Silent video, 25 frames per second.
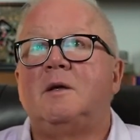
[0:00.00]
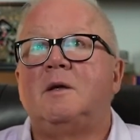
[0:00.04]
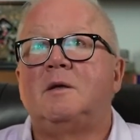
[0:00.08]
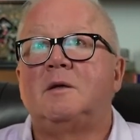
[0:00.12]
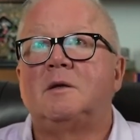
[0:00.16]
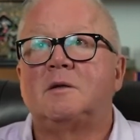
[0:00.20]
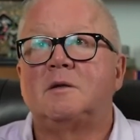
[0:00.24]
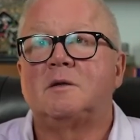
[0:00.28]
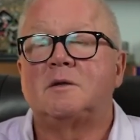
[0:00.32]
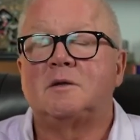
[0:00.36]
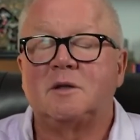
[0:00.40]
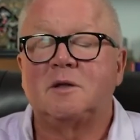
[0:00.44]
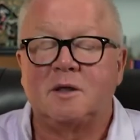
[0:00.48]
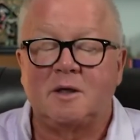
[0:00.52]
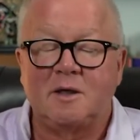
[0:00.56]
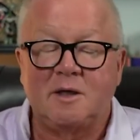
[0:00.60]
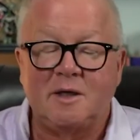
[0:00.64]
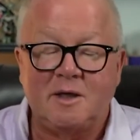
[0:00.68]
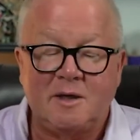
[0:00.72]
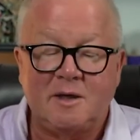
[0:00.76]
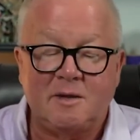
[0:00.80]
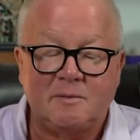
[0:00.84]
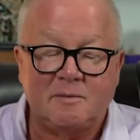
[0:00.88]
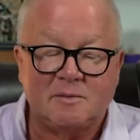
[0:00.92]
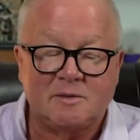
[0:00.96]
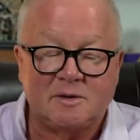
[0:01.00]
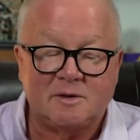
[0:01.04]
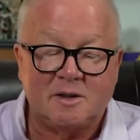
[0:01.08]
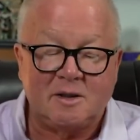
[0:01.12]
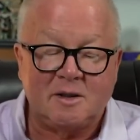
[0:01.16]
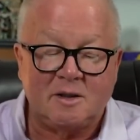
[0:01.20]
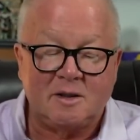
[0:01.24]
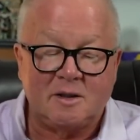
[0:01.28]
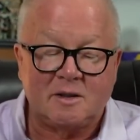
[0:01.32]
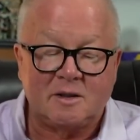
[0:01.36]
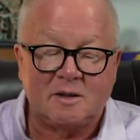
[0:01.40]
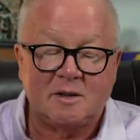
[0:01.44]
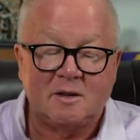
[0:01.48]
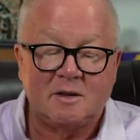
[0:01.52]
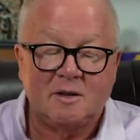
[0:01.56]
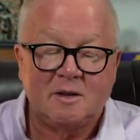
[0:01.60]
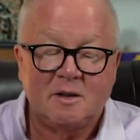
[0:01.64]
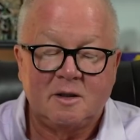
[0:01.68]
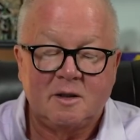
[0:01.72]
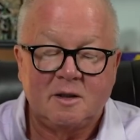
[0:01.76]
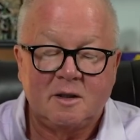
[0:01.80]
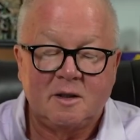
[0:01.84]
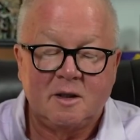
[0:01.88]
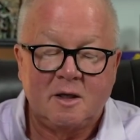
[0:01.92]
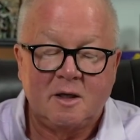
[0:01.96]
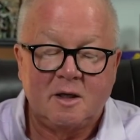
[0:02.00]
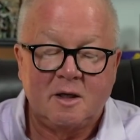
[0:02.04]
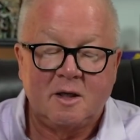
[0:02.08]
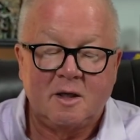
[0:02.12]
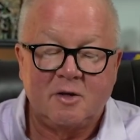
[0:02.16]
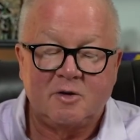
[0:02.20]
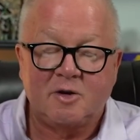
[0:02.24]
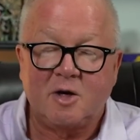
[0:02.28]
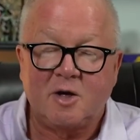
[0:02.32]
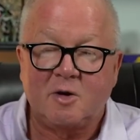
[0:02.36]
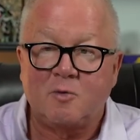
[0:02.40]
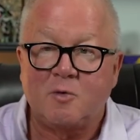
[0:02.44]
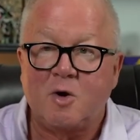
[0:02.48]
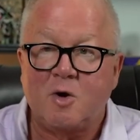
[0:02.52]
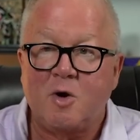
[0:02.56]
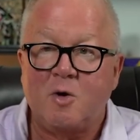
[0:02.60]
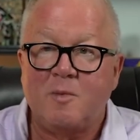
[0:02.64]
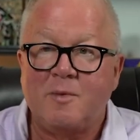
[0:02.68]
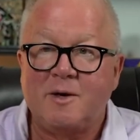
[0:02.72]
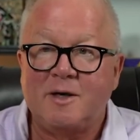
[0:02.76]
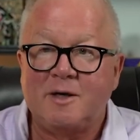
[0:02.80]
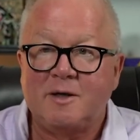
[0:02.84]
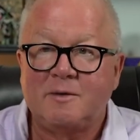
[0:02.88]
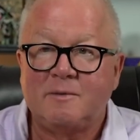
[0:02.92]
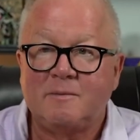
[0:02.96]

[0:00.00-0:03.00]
selenium, zinc, and Thyromin.